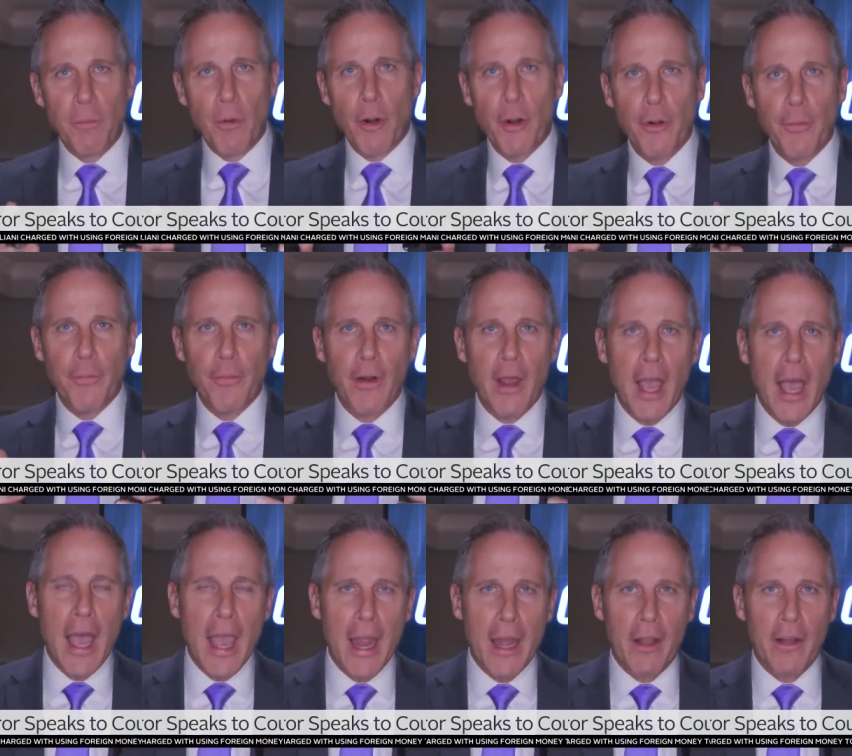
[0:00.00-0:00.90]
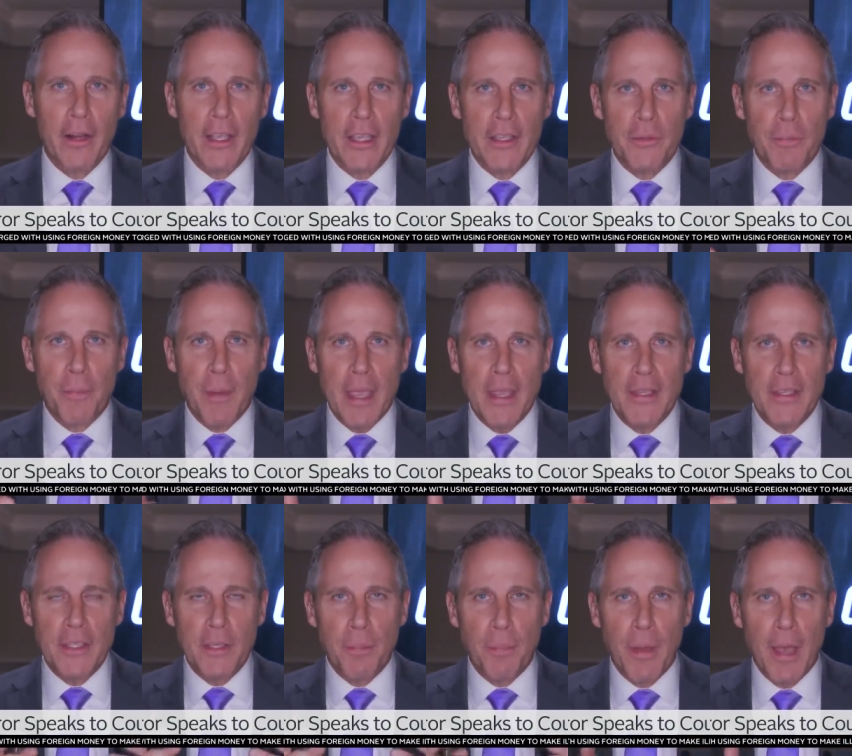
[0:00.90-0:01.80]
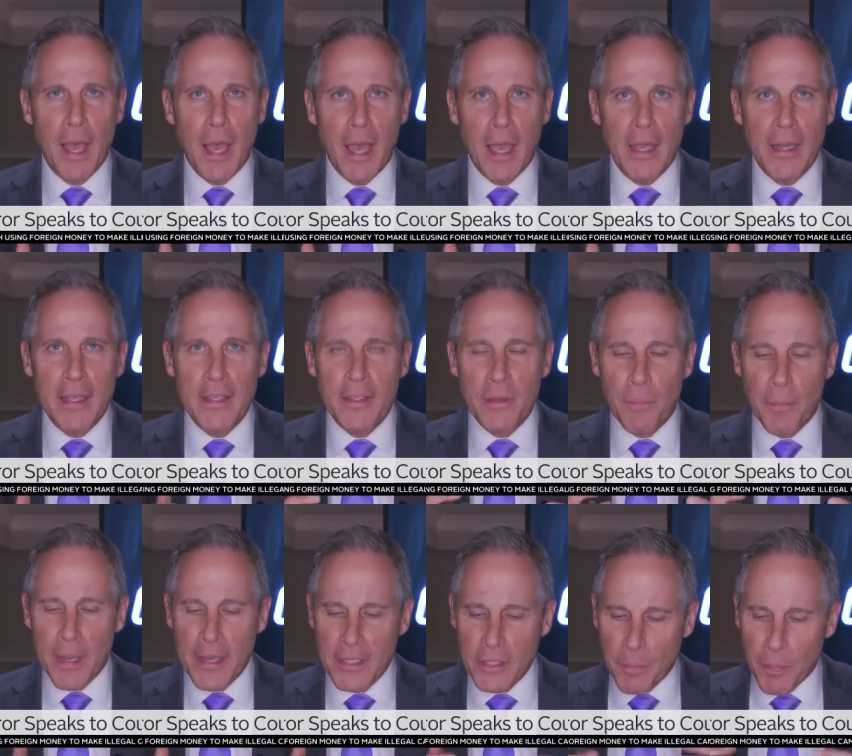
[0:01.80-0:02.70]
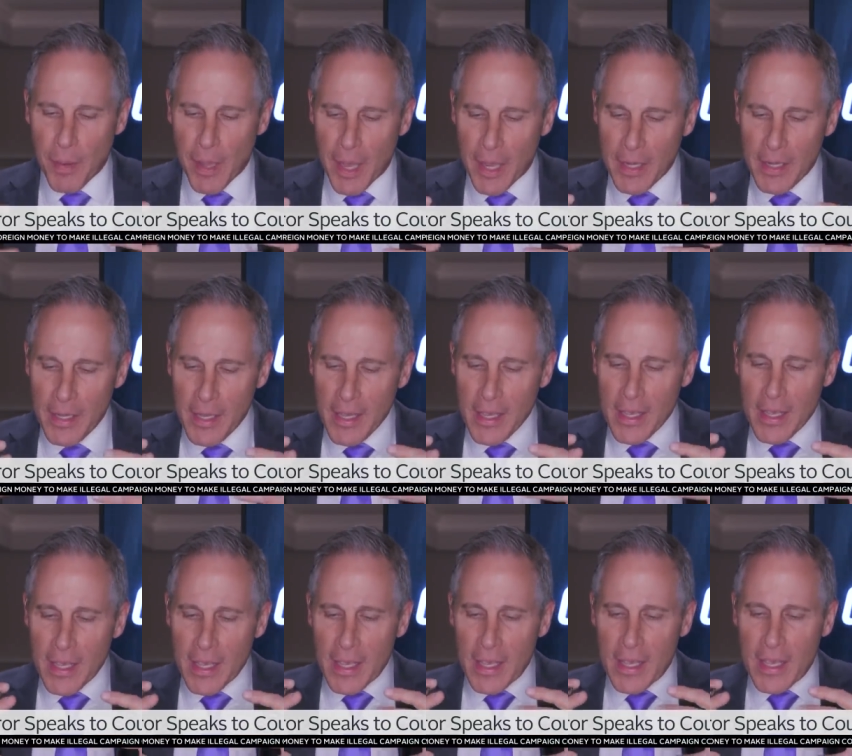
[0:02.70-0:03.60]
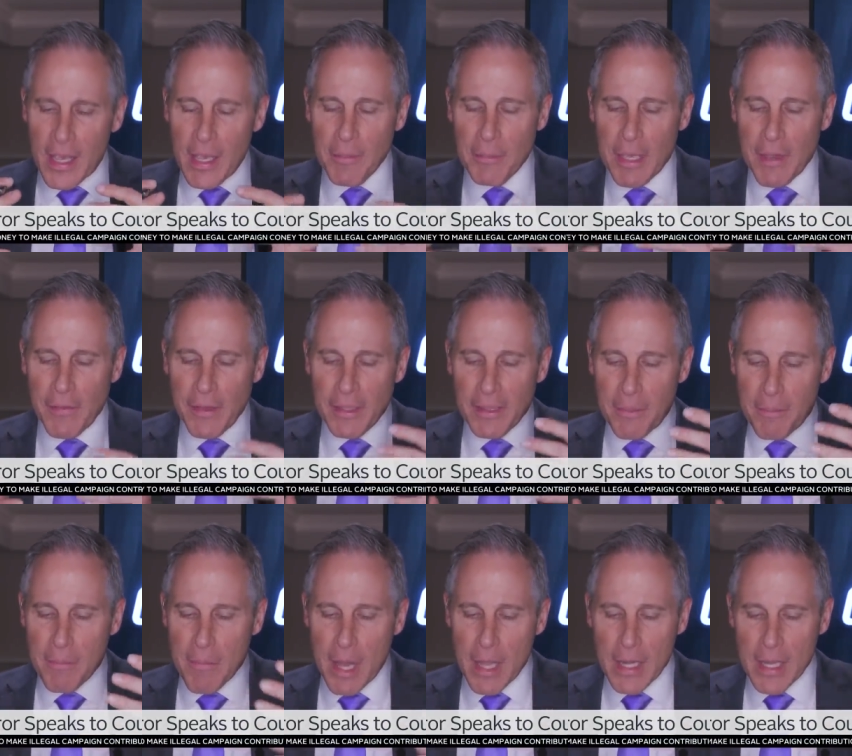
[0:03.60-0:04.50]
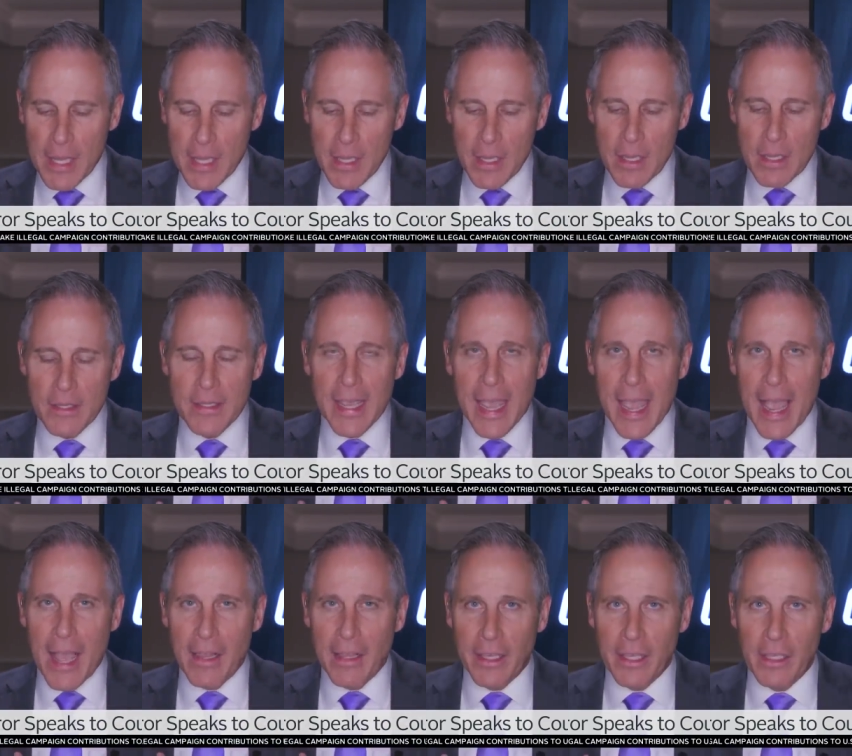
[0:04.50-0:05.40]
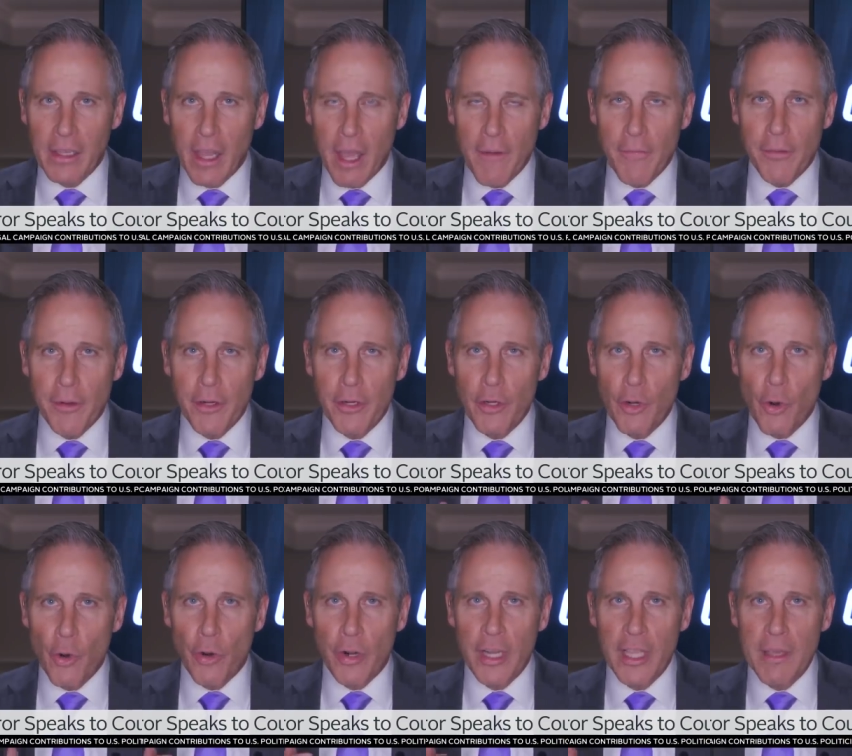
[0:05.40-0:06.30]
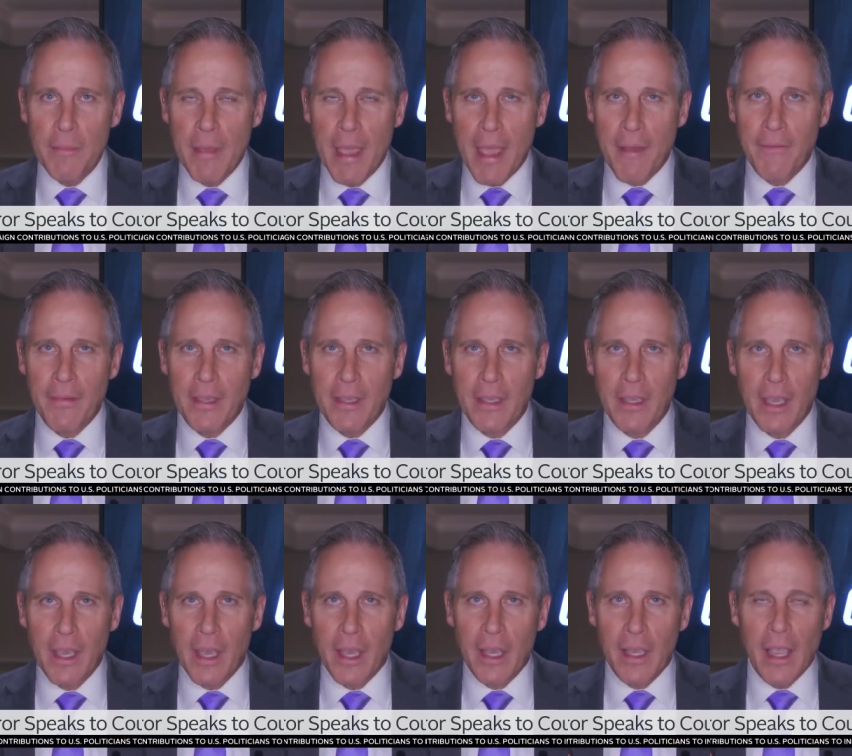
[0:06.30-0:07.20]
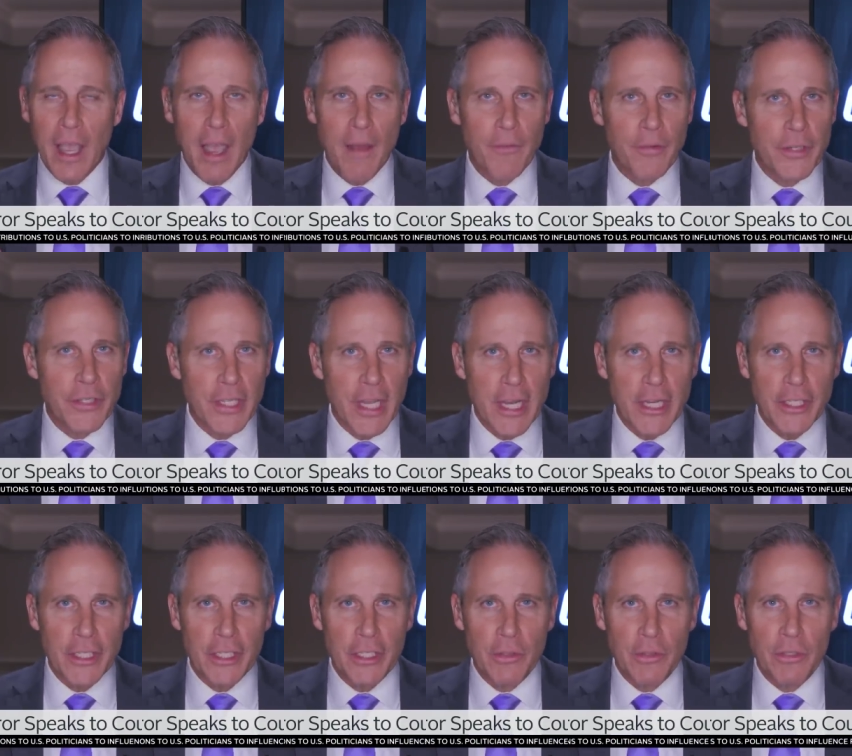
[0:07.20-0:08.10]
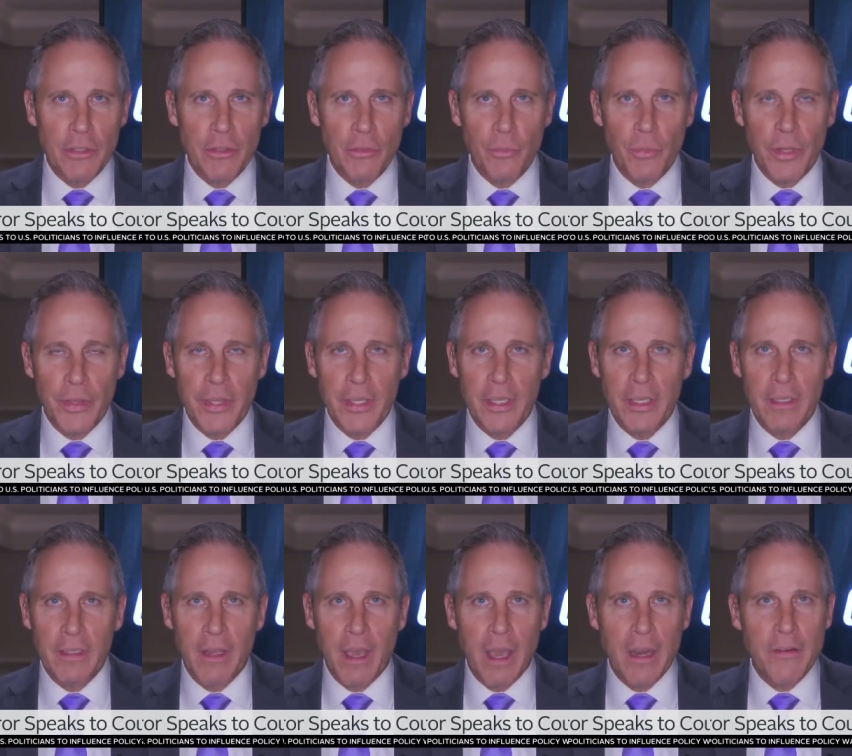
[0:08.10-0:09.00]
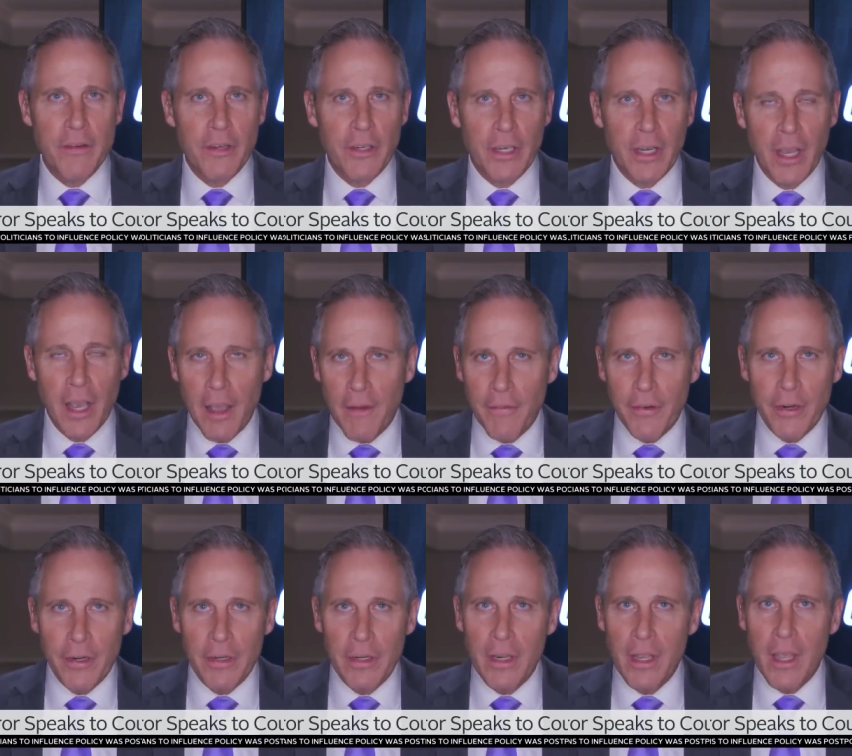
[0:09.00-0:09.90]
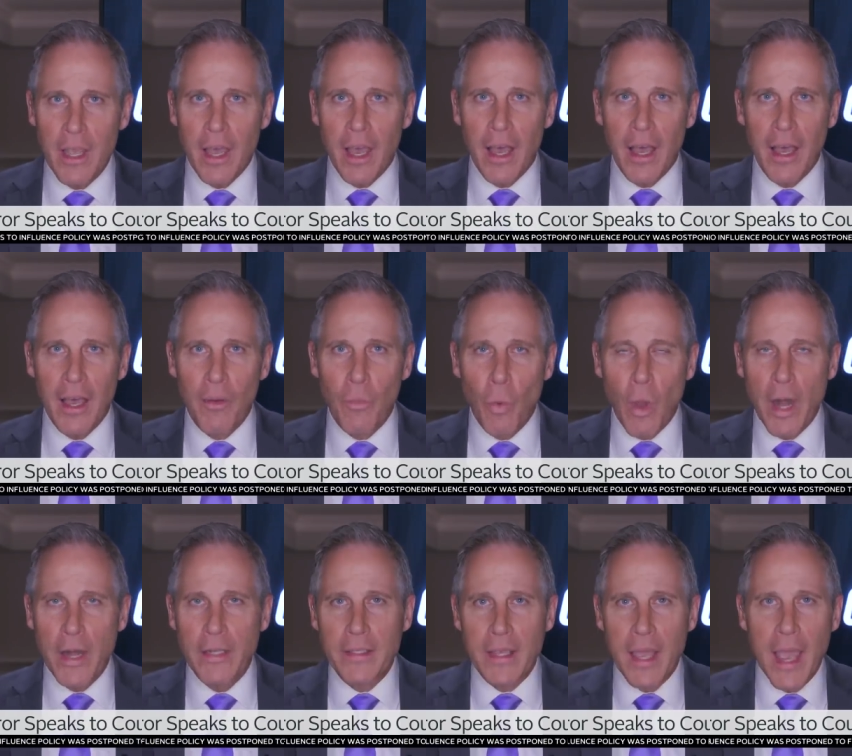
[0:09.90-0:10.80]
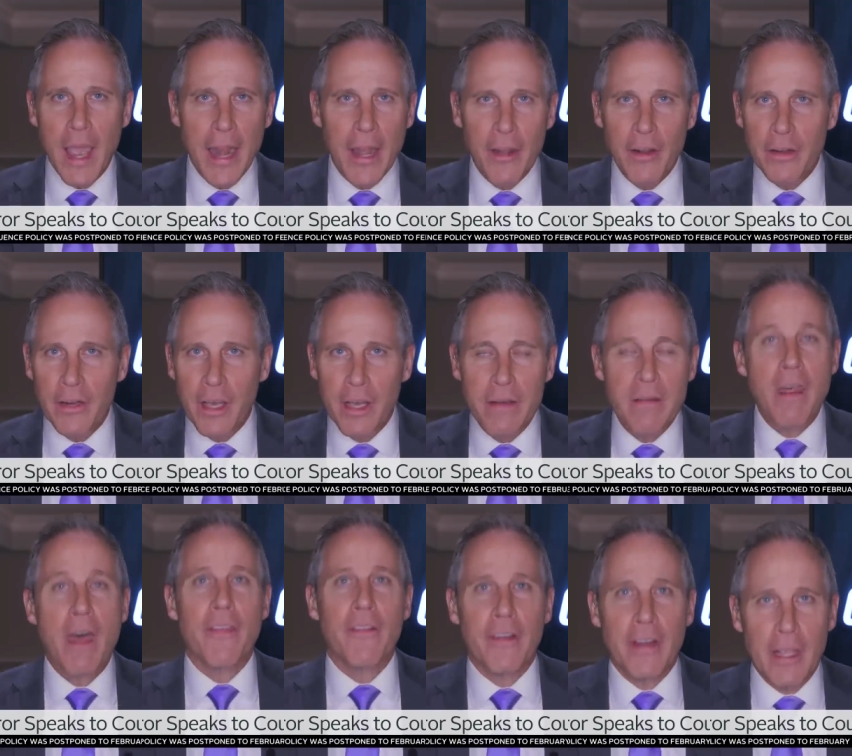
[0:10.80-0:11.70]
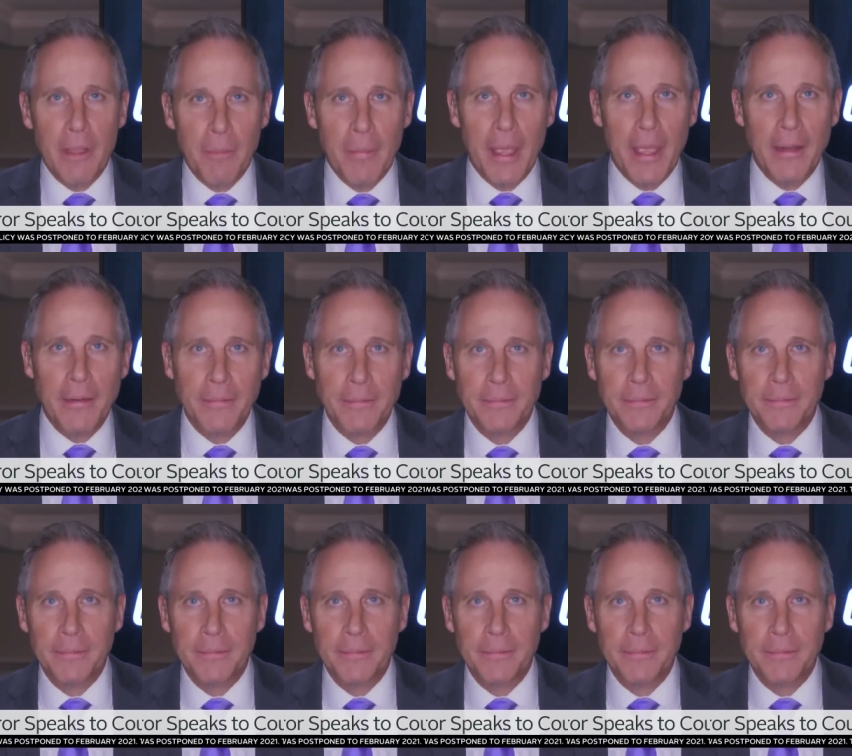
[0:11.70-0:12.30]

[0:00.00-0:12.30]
murder for hire is based upon, is it based upon him giving the money to Alan Glover or him having a conversation with an undercover uh, wanting to hire another hitman?